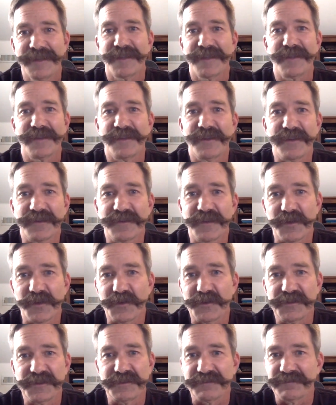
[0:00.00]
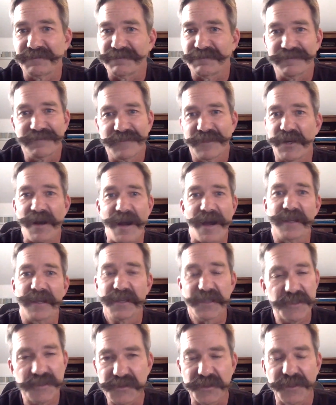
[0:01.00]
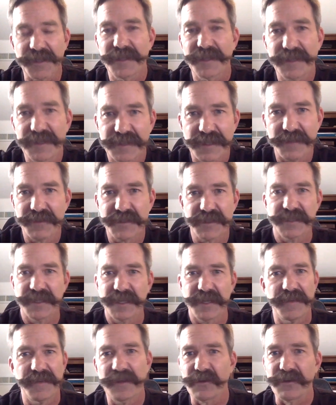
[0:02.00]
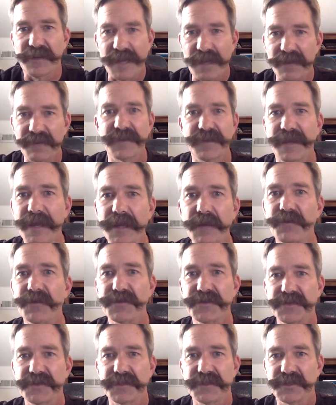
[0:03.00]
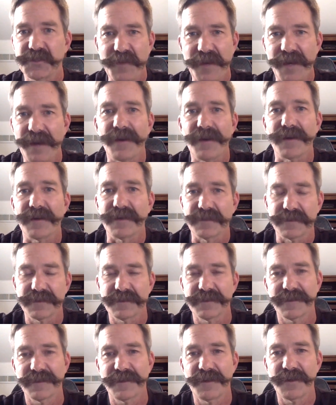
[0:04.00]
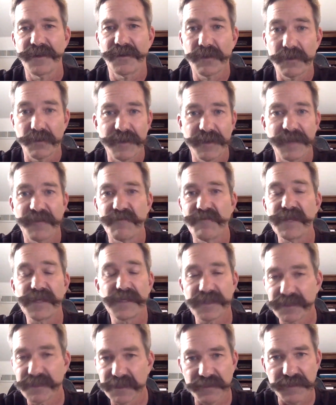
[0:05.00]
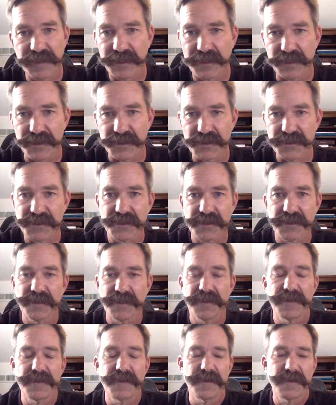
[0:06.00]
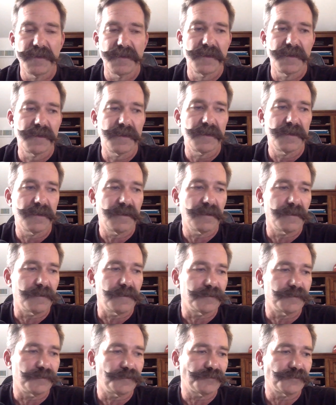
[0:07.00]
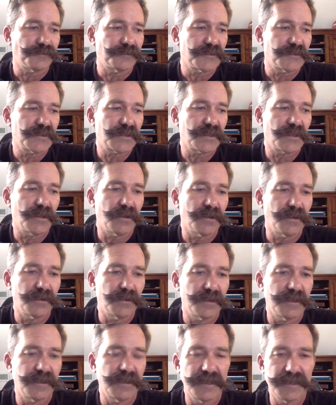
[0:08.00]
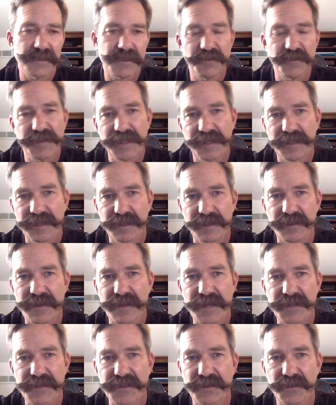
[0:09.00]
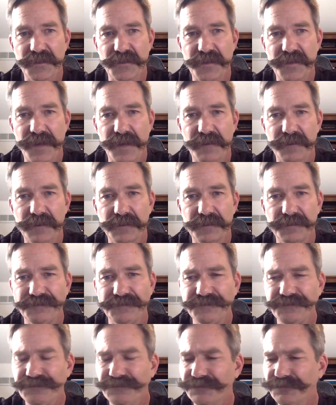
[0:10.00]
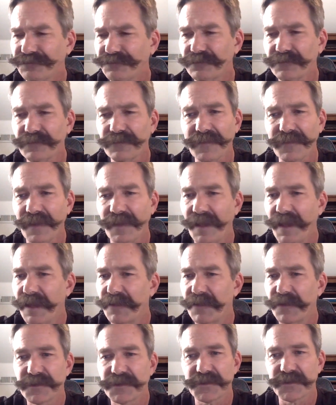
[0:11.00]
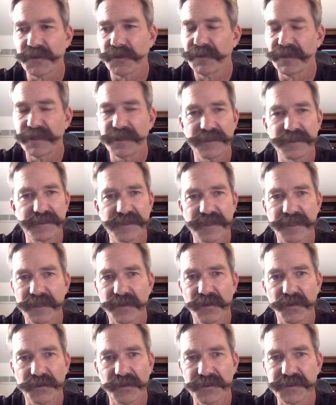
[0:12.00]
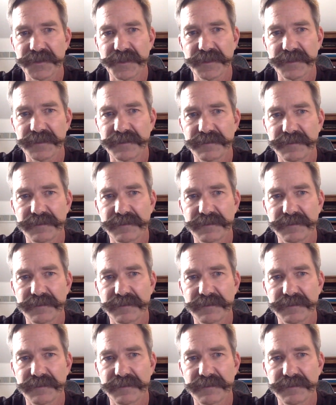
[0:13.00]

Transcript: Their islands are getting devastated. They don't have the acreage to spare. Where we have millions of acres. So it's a big international problem, and there's so many stakeholders that